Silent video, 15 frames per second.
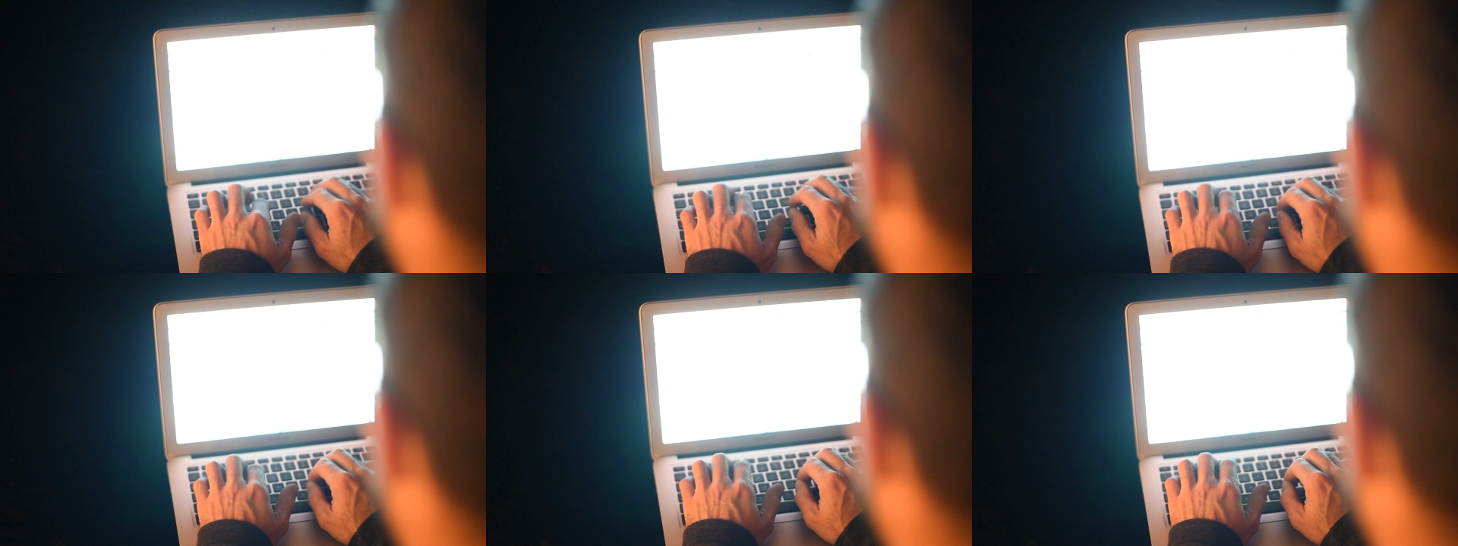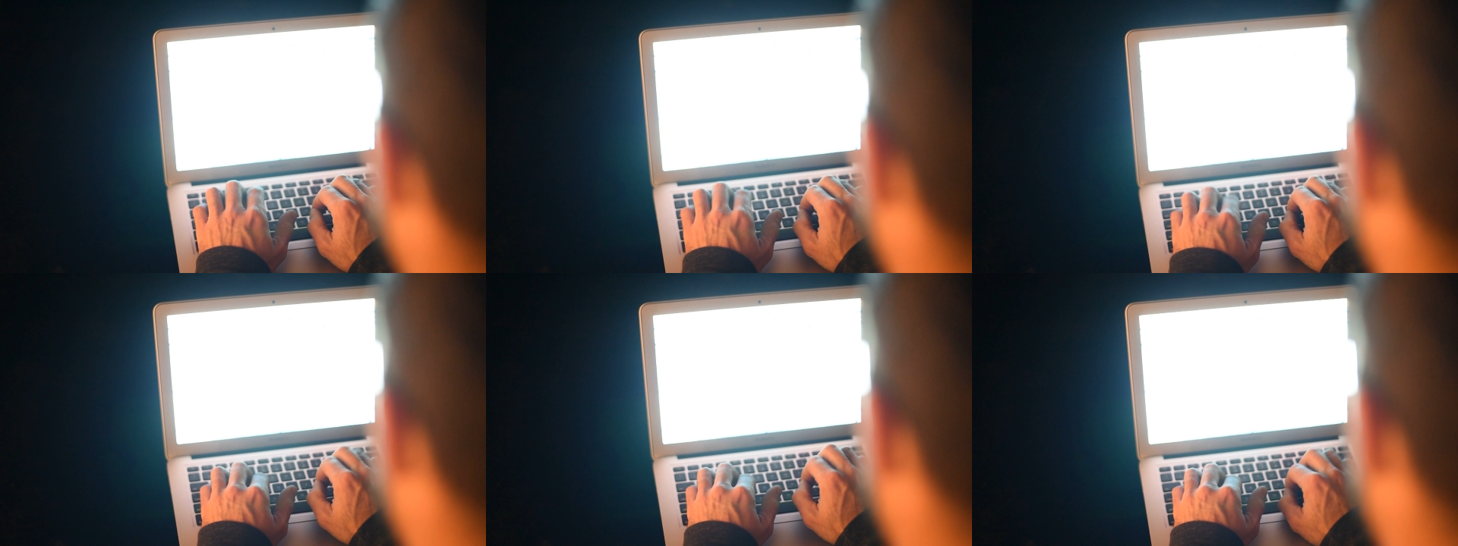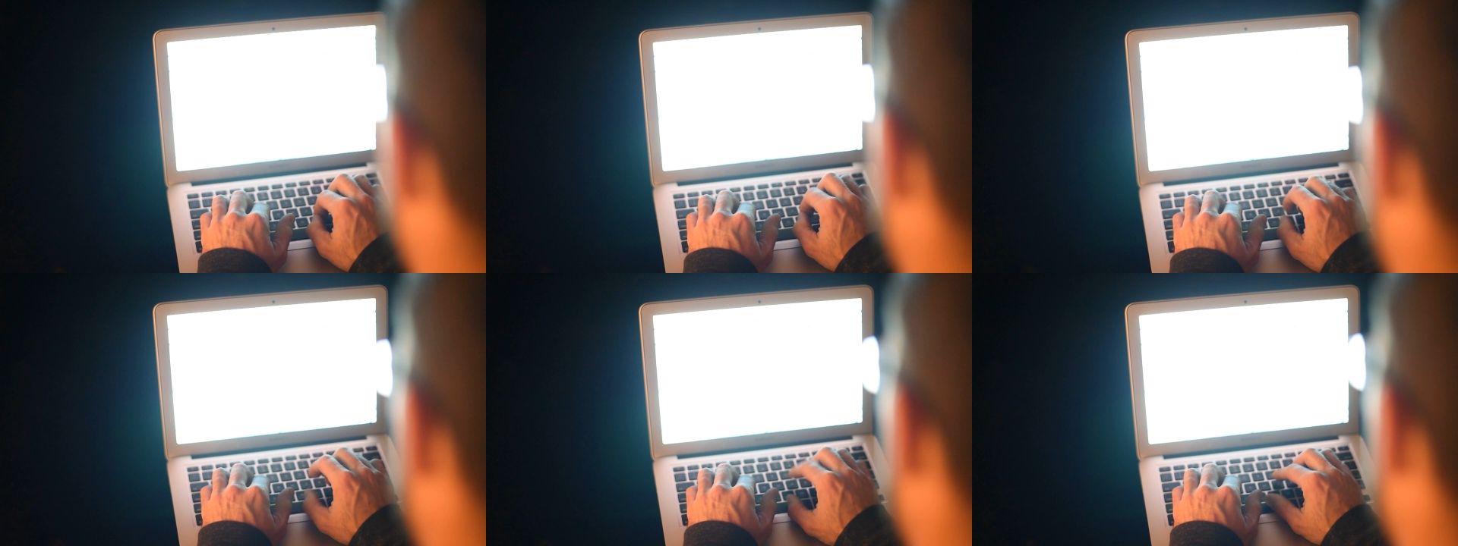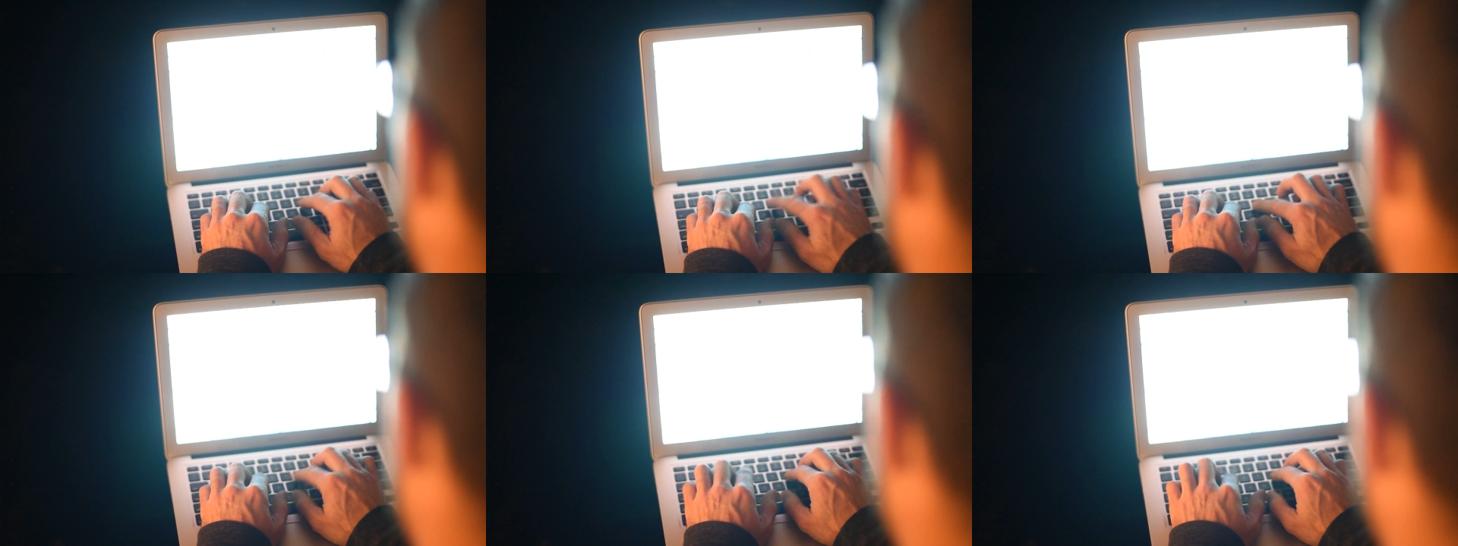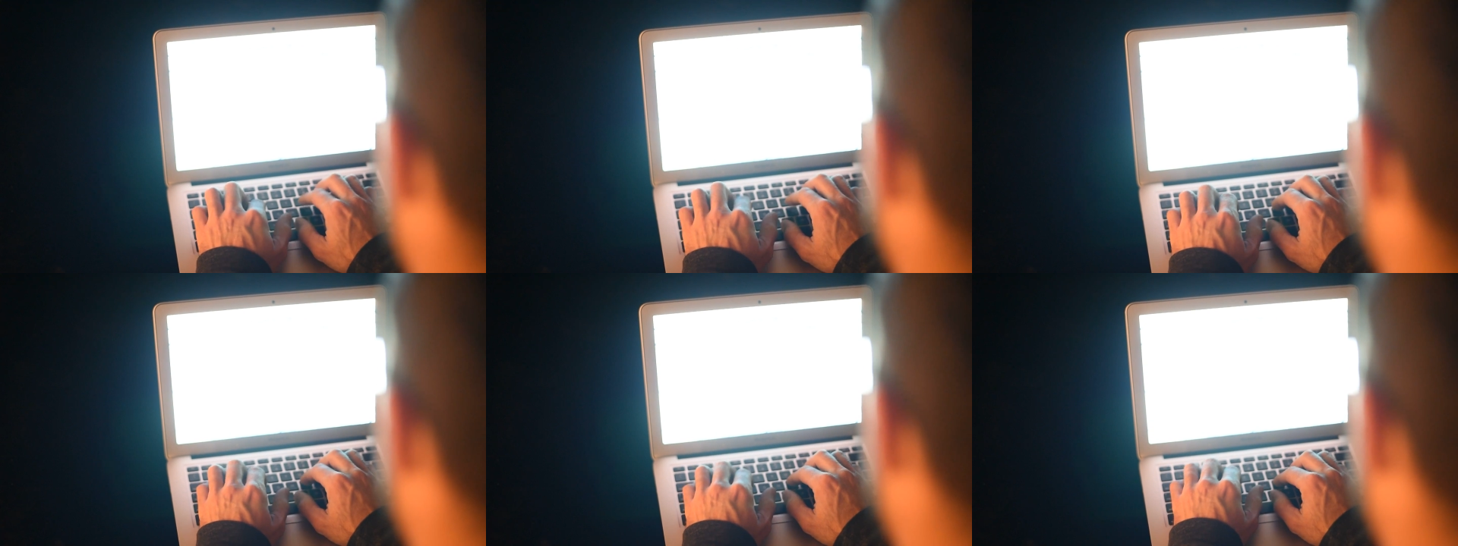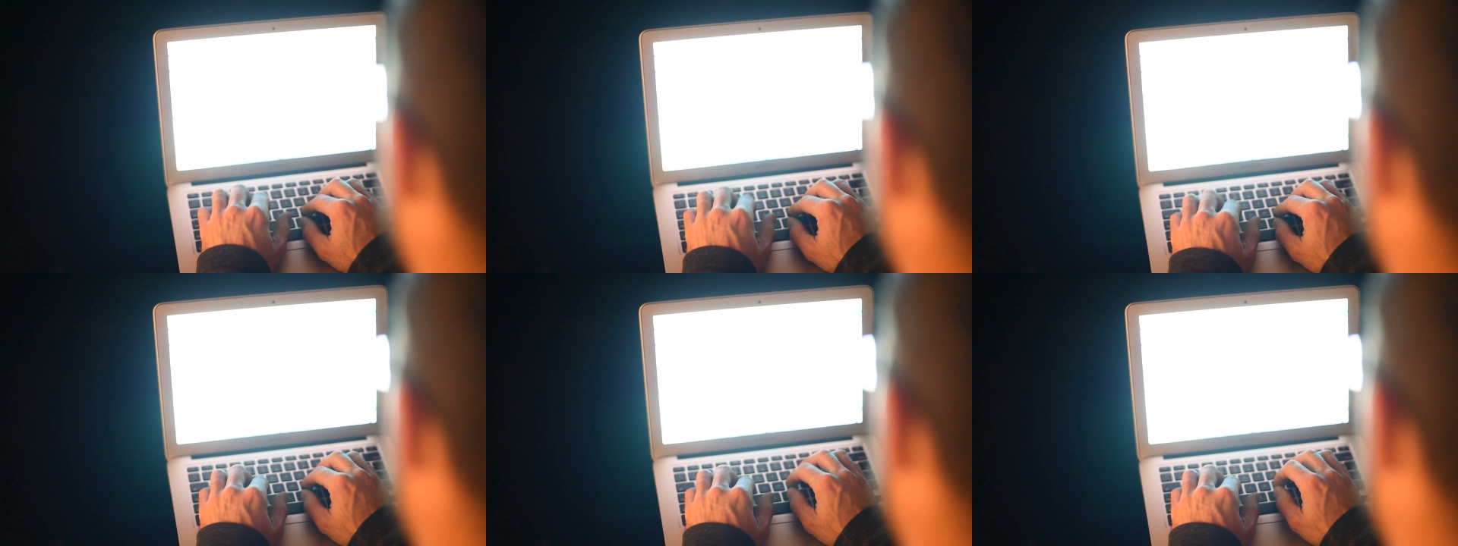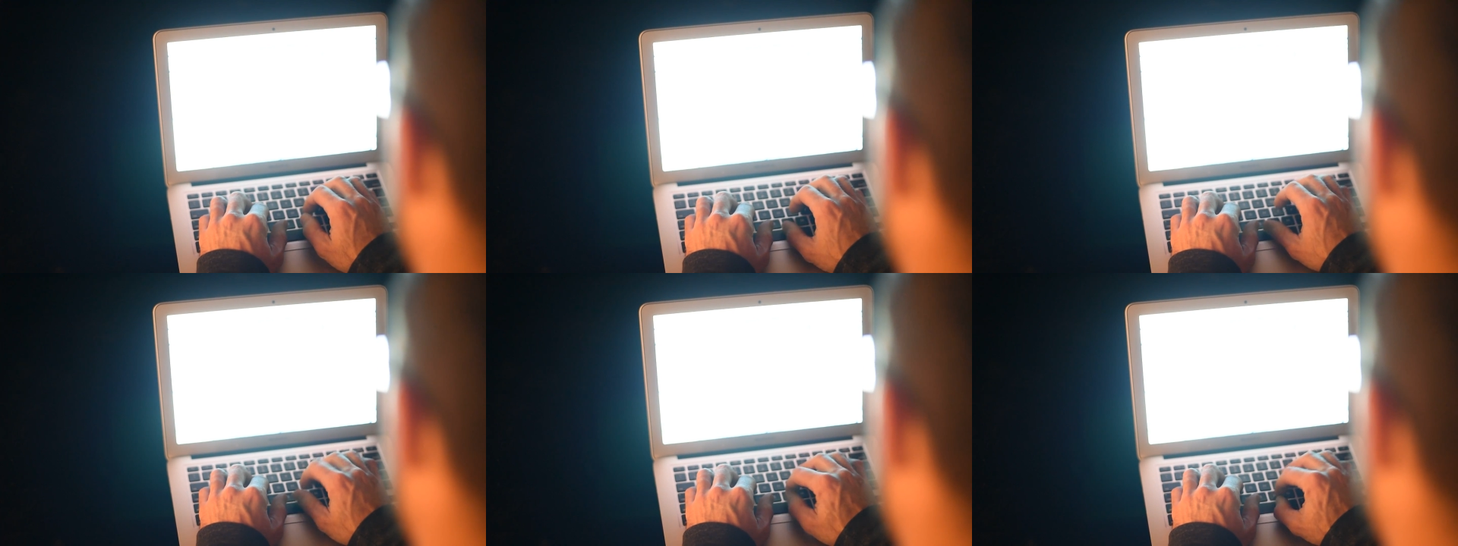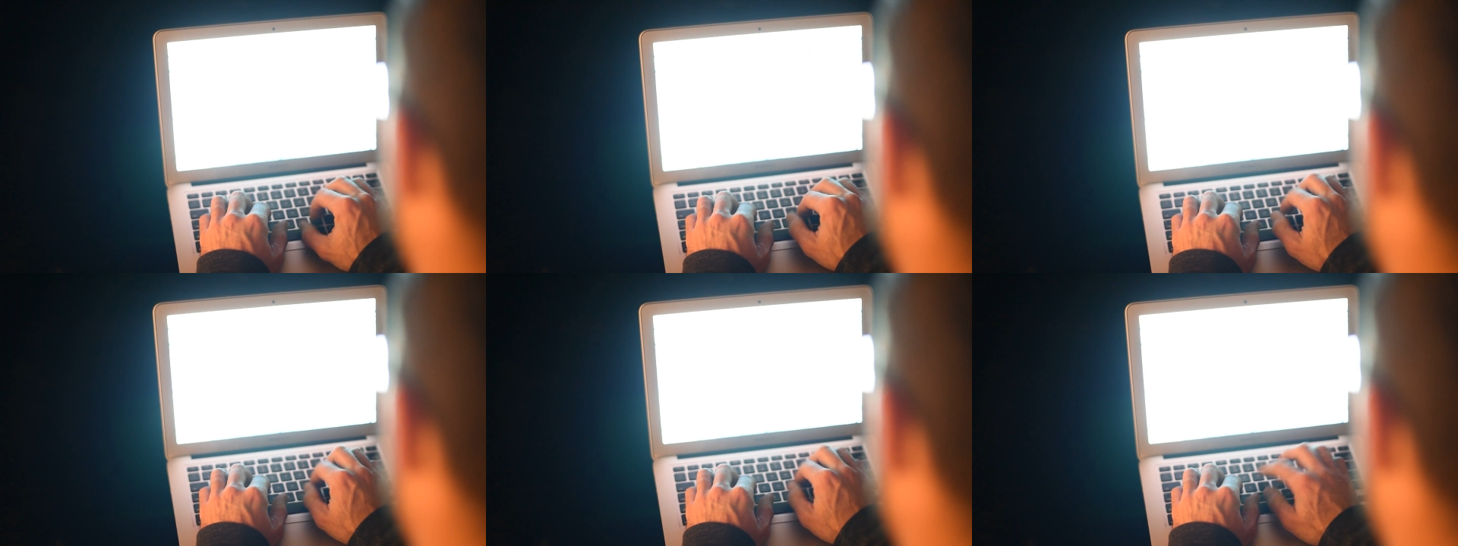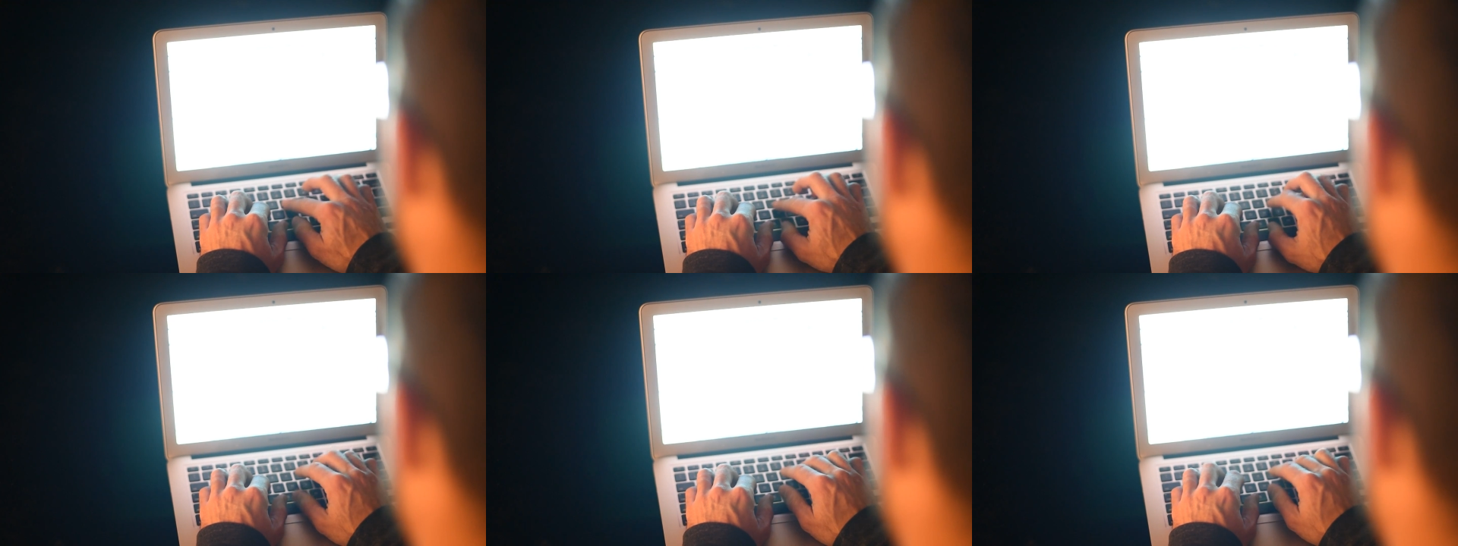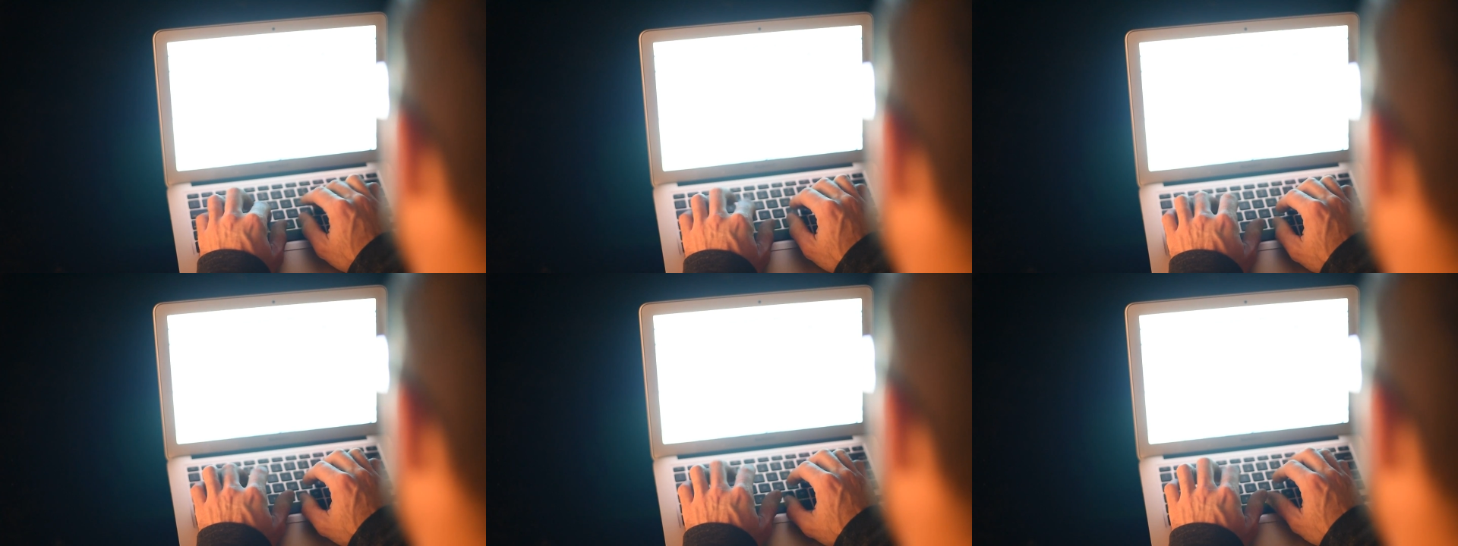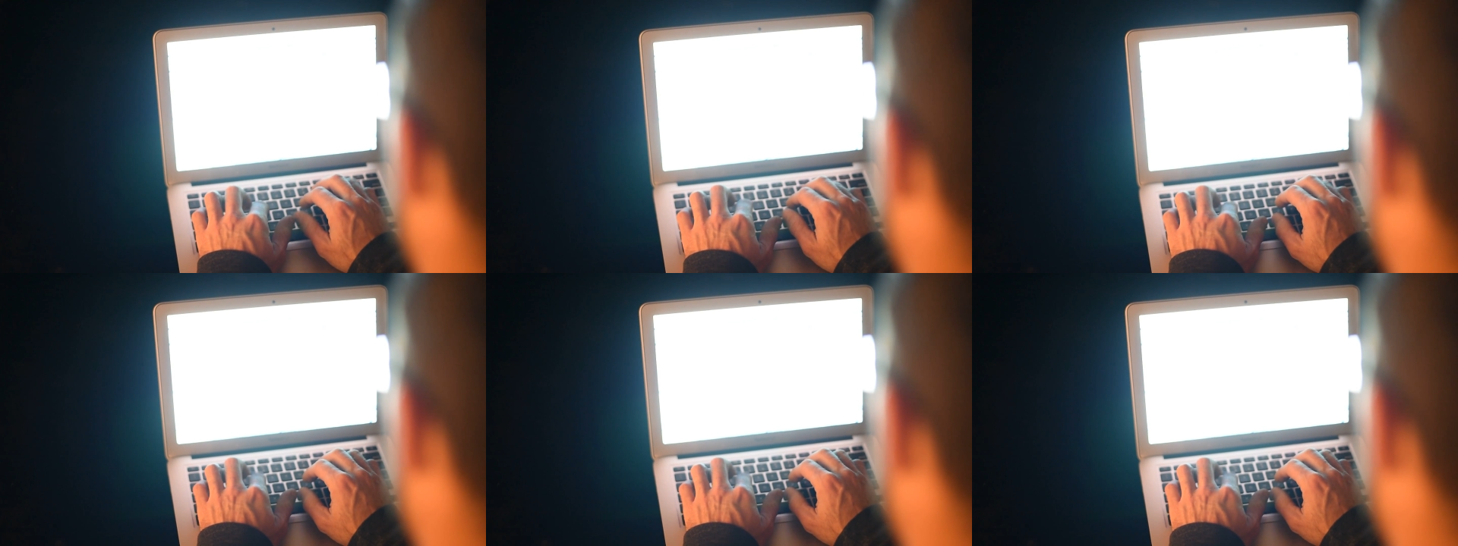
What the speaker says: (no speaker visible)